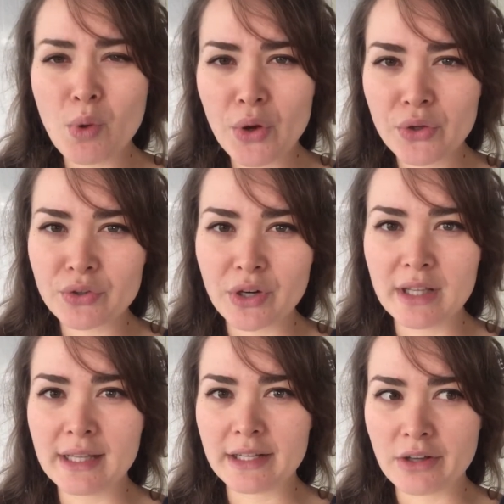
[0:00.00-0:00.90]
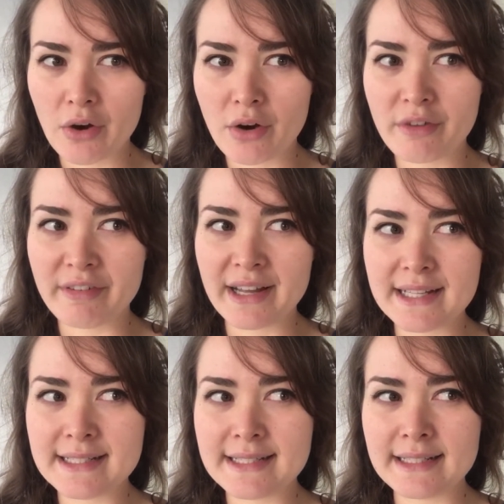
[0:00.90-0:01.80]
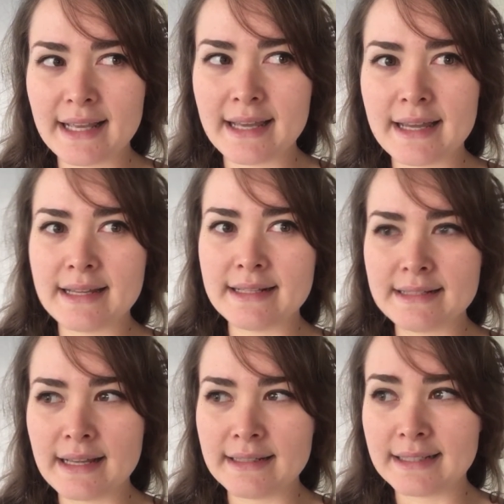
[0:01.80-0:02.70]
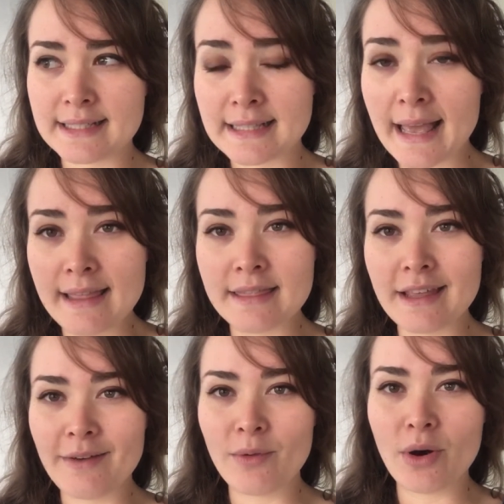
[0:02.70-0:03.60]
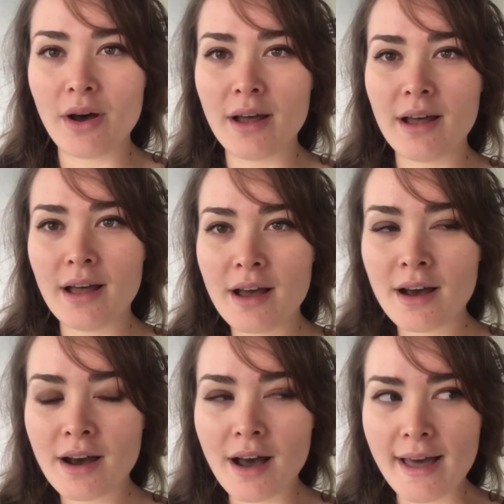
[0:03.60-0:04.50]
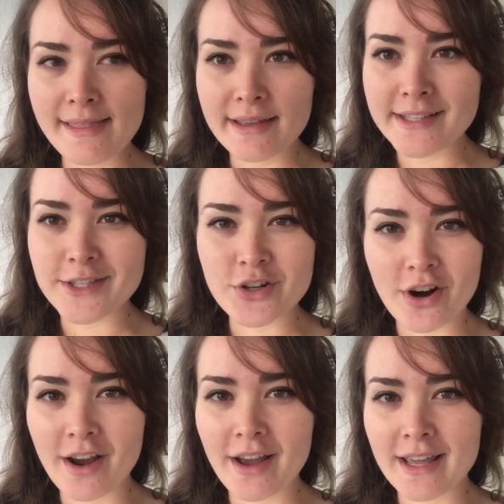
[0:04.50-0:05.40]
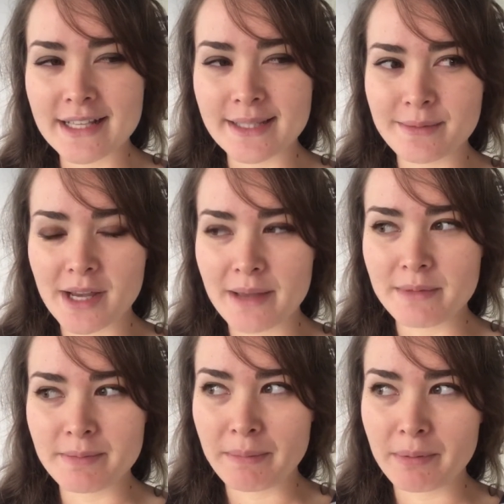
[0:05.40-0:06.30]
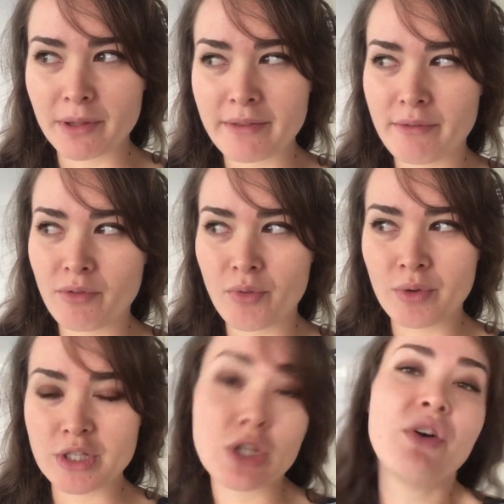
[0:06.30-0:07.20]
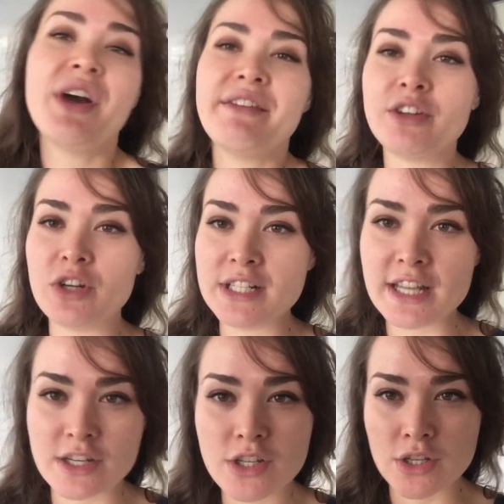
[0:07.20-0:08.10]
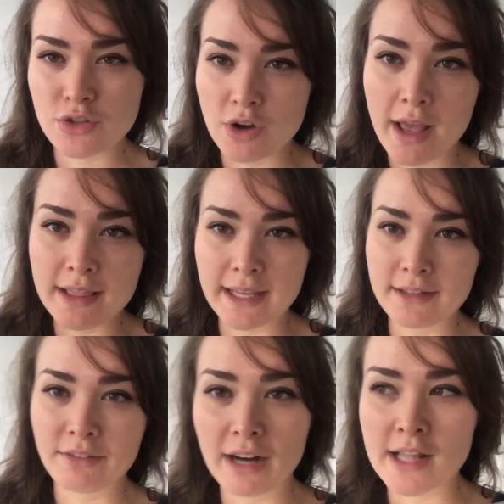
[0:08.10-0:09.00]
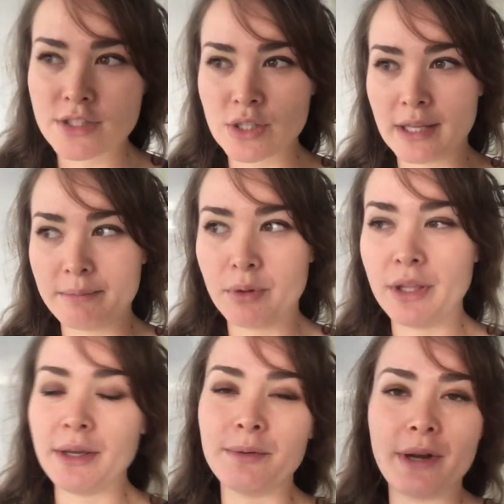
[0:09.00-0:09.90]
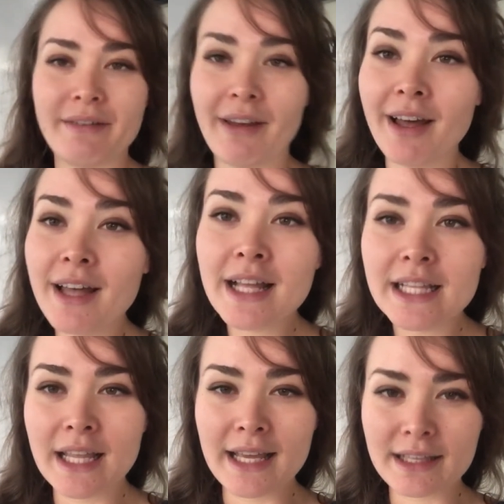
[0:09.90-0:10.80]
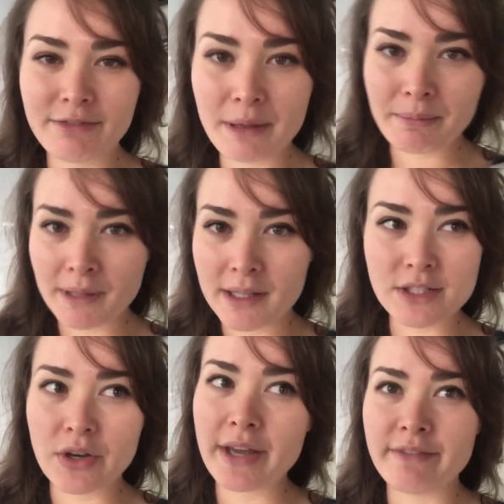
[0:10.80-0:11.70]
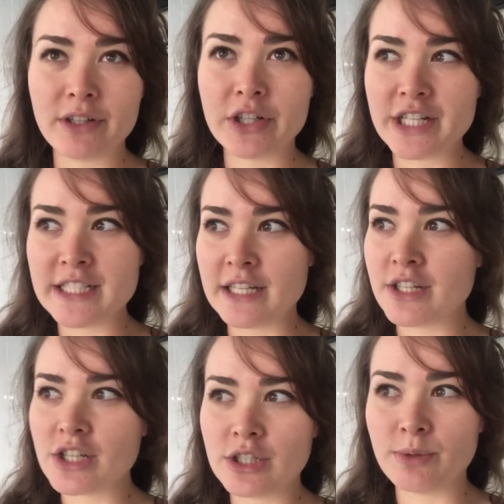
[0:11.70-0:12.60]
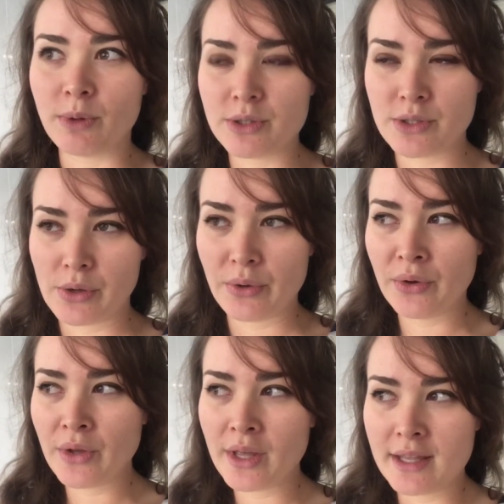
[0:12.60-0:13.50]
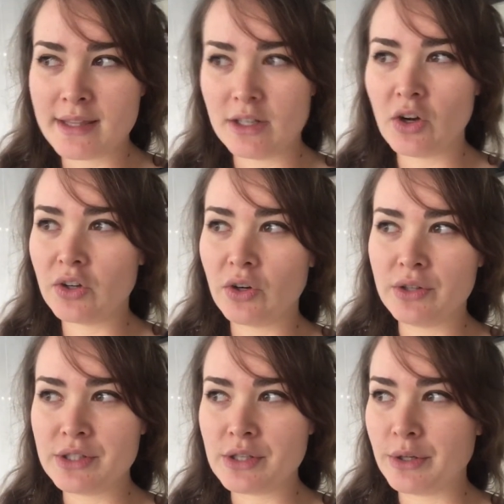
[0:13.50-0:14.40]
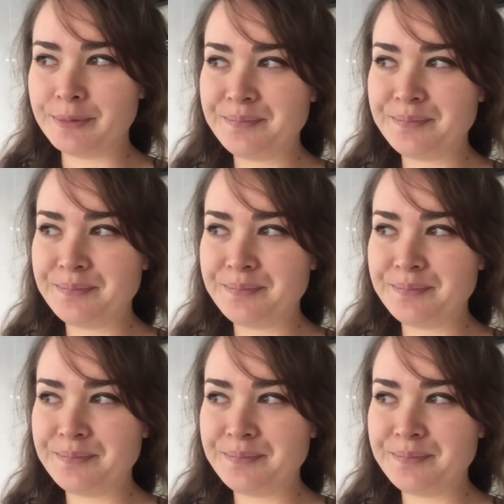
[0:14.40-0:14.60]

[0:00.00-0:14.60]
work through it, let go of it, and understand that what others try, sometimes people which don't have good intentions, right? Like in regards to like bullying or whatever. Like if people don't have a good intention towards you, they're not going to.